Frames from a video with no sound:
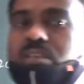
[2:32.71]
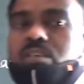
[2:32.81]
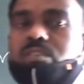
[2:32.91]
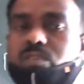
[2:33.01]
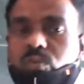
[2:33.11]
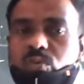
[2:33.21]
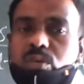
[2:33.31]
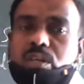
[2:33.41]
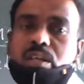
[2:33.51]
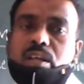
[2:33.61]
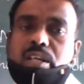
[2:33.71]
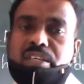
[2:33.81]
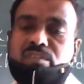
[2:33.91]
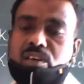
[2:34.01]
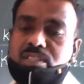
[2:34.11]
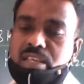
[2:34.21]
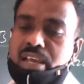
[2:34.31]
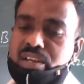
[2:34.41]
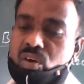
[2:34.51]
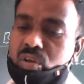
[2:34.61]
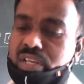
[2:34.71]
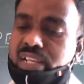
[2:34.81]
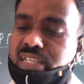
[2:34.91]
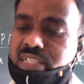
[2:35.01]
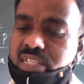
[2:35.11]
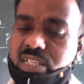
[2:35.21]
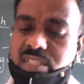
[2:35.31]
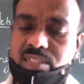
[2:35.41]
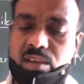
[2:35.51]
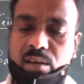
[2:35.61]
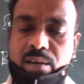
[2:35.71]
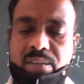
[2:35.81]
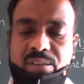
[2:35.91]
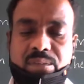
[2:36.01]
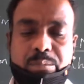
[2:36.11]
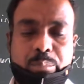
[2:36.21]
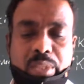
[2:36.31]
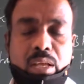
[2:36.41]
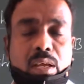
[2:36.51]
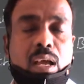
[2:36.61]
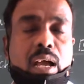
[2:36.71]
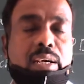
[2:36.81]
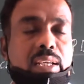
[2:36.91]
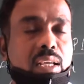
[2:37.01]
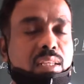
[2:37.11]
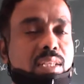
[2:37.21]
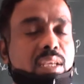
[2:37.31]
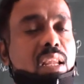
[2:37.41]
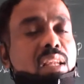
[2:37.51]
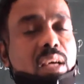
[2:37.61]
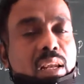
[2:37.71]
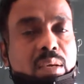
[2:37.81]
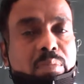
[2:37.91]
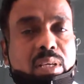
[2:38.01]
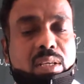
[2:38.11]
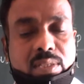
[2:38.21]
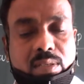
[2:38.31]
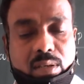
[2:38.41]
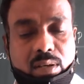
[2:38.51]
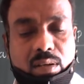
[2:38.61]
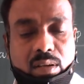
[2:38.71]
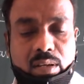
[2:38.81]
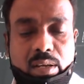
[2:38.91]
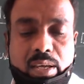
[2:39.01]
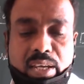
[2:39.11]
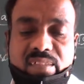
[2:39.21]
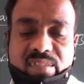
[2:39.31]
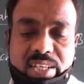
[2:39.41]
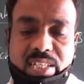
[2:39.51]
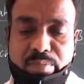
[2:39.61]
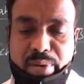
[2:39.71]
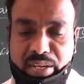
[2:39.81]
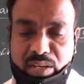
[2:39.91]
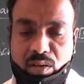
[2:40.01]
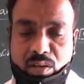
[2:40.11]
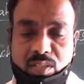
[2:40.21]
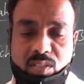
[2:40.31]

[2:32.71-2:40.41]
So it was an organization of agricultural laborers in West Bengal.